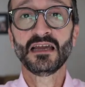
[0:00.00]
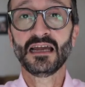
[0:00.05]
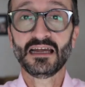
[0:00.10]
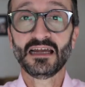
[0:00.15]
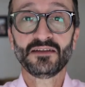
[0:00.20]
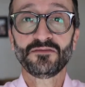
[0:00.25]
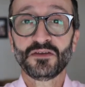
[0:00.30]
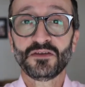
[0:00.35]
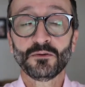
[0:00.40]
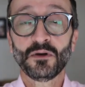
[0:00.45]

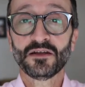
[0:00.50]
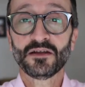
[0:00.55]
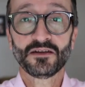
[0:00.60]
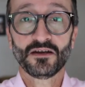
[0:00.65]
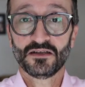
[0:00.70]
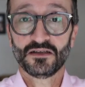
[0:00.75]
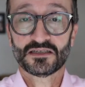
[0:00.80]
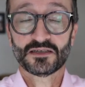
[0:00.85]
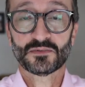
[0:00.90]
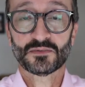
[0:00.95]
And if you are
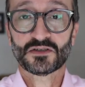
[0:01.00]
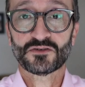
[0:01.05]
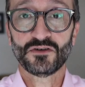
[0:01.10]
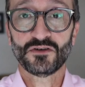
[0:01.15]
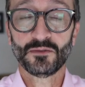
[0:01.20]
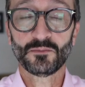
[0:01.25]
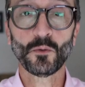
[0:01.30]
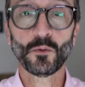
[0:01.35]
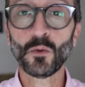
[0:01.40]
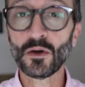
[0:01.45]
not a
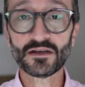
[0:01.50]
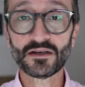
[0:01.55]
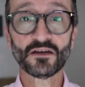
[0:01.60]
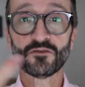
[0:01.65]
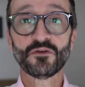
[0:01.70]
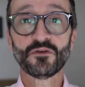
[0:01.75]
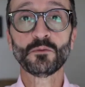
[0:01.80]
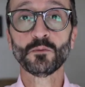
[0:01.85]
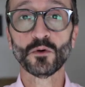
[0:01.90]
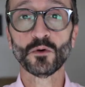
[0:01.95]
subscriber, why
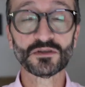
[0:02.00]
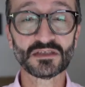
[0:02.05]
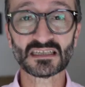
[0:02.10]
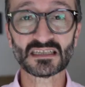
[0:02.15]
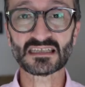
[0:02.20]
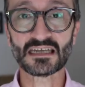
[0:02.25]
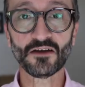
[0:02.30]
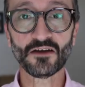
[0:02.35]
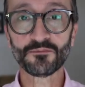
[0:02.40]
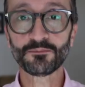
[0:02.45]
not reward
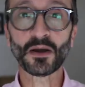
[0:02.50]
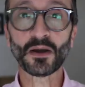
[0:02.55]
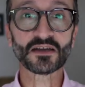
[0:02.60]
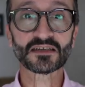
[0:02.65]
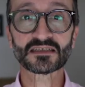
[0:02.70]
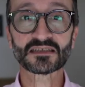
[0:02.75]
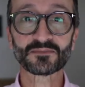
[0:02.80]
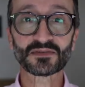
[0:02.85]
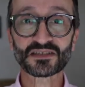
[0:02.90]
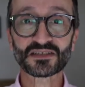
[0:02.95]
yourself by
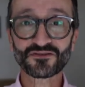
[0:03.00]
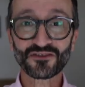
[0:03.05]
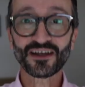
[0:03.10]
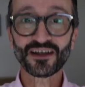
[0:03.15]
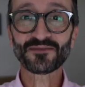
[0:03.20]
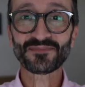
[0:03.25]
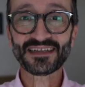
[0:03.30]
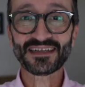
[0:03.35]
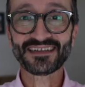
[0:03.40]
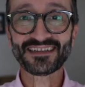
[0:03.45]

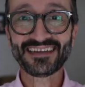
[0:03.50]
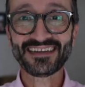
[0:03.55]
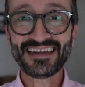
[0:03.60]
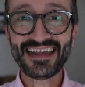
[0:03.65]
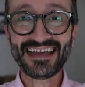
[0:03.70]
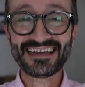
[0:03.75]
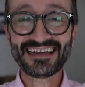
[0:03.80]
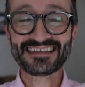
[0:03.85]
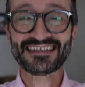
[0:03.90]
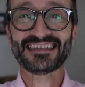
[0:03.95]
subscribing?
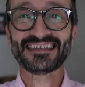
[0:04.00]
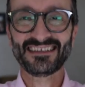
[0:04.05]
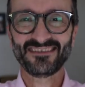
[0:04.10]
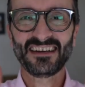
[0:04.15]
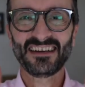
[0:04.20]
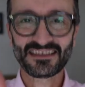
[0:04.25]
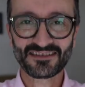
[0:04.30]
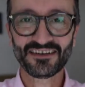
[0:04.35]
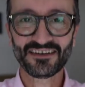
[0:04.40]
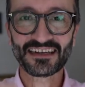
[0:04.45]
Yes,
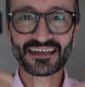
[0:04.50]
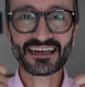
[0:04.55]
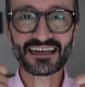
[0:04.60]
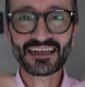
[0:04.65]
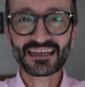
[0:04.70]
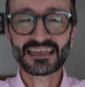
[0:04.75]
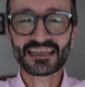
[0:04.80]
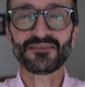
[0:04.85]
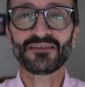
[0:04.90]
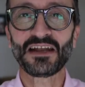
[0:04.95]
that's right.
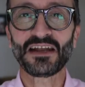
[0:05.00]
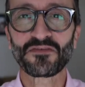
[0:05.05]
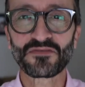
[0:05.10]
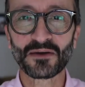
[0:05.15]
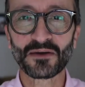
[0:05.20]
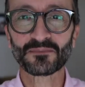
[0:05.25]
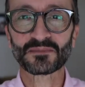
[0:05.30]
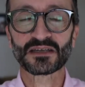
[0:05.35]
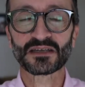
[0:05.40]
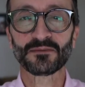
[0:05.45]
Give it a
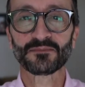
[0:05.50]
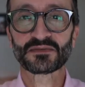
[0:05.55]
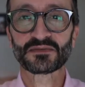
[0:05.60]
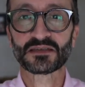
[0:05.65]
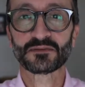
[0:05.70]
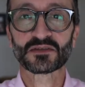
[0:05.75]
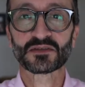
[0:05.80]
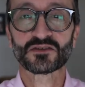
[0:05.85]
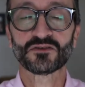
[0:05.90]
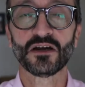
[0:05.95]
thumbs up,
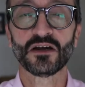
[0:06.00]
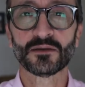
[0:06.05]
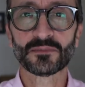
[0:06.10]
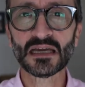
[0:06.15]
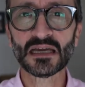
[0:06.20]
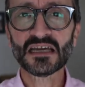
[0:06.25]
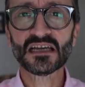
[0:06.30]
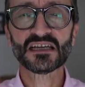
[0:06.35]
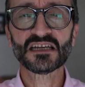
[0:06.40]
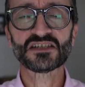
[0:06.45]
subscribe,
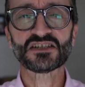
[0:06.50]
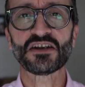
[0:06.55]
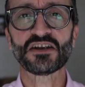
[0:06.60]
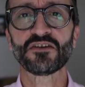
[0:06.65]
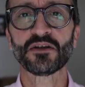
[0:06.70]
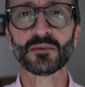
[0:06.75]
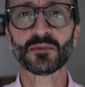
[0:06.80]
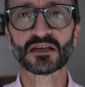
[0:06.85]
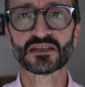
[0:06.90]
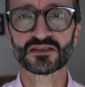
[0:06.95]
share
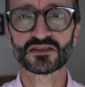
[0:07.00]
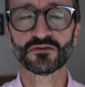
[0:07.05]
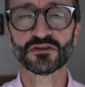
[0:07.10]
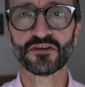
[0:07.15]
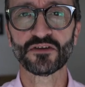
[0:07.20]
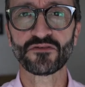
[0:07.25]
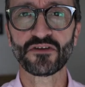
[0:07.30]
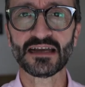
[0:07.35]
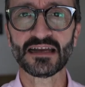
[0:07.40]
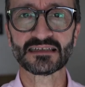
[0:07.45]
it amongst all
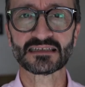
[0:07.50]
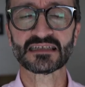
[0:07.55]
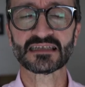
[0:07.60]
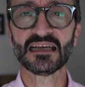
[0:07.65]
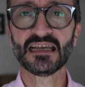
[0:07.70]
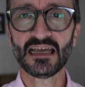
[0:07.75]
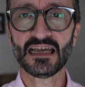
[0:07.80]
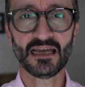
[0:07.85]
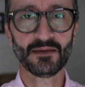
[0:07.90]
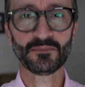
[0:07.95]
your friends
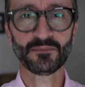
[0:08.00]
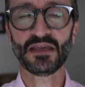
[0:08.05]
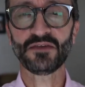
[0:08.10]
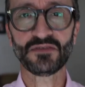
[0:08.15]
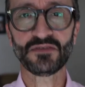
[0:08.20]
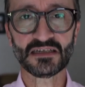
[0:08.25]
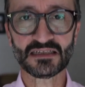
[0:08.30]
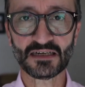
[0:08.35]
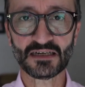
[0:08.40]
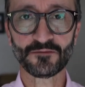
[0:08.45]

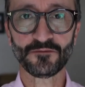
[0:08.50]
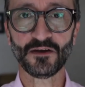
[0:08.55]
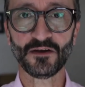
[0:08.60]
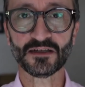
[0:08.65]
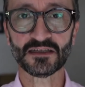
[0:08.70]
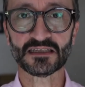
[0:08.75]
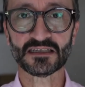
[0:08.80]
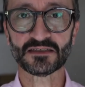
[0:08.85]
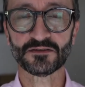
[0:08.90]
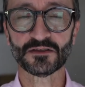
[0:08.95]
if you did
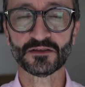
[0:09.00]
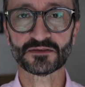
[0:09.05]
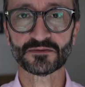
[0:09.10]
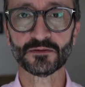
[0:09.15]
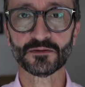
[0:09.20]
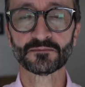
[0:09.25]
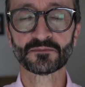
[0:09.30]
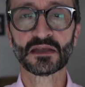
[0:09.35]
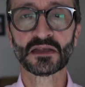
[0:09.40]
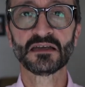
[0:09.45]
find this
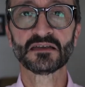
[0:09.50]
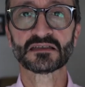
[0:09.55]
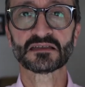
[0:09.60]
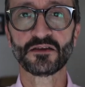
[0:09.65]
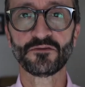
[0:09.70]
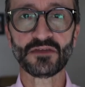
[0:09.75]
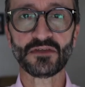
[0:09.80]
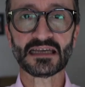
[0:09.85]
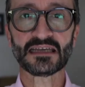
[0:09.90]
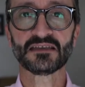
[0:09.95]
useful.
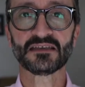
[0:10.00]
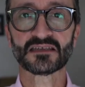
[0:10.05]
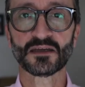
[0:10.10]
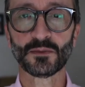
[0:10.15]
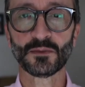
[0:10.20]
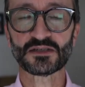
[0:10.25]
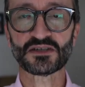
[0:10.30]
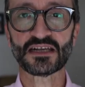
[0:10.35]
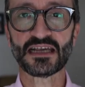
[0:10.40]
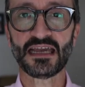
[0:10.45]
So thank you so
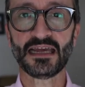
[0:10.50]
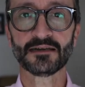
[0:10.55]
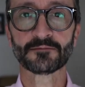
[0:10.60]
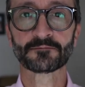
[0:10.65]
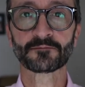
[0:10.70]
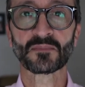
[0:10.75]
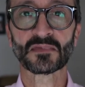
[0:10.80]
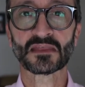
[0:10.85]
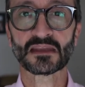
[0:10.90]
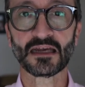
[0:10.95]
much again,
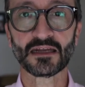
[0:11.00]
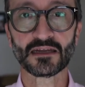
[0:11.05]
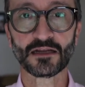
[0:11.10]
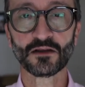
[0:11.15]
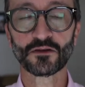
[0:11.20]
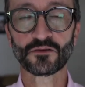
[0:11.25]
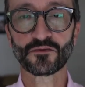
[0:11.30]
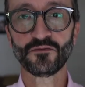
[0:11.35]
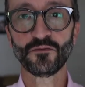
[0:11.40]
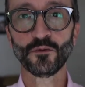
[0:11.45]
and I
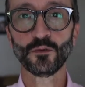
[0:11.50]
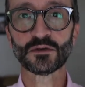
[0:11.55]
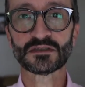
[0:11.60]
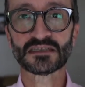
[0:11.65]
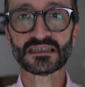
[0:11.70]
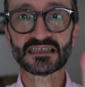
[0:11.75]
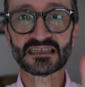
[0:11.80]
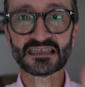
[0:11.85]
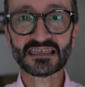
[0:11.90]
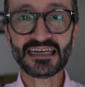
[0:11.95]
look forward
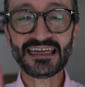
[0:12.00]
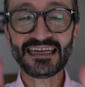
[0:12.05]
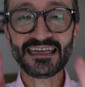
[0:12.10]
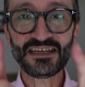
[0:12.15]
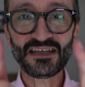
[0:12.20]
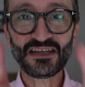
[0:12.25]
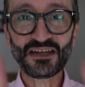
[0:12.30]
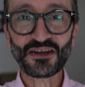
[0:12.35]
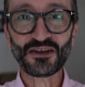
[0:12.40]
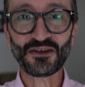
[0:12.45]
to
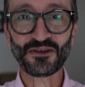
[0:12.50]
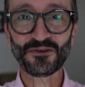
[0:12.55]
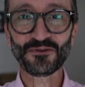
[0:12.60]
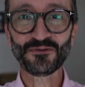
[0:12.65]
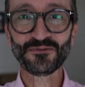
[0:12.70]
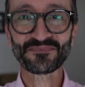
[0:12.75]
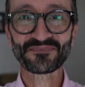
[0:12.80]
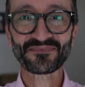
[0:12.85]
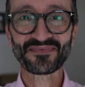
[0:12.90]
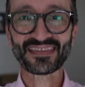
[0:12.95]
seeing
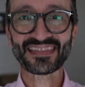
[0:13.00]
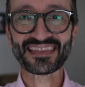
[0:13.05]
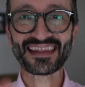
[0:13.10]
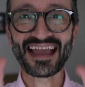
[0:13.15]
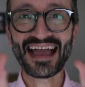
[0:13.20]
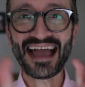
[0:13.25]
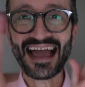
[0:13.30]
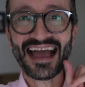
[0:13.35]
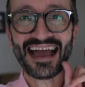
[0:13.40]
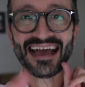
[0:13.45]
you
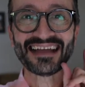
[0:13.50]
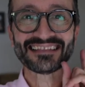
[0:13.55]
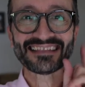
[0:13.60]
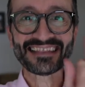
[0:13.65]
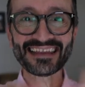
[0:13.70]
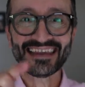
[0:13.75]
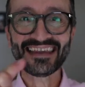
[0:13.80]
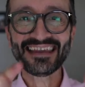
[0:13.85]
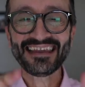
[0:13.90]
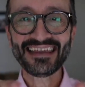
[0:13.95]
at
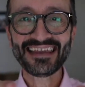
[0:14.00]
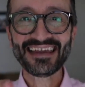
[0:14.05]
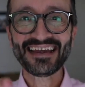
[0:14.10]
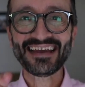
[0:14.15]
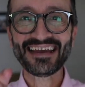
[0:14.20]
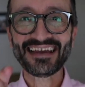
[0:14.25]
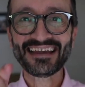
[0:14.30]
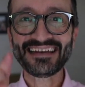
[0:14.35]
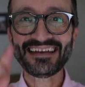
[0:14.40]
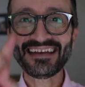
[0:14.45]
the
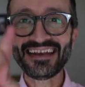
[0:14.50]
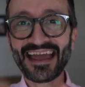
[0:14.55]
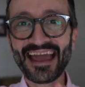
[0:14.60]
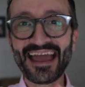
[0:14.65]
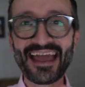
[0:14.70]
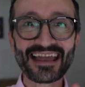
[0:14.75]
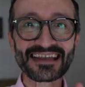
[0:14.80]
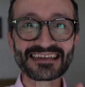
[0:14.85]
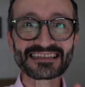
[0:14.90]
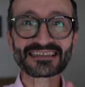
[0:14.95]

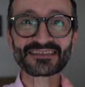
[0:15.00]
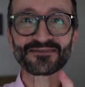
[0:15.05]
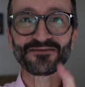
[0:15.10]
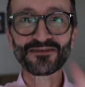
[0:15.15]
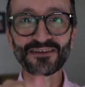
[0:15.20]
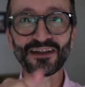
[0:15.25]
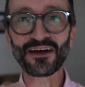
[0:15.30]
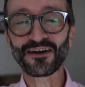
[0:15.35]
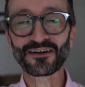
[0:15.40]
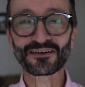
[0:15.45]
next
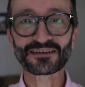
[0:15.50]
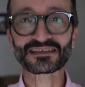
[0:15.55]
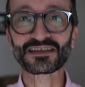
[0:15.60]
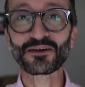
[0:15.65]
vlog.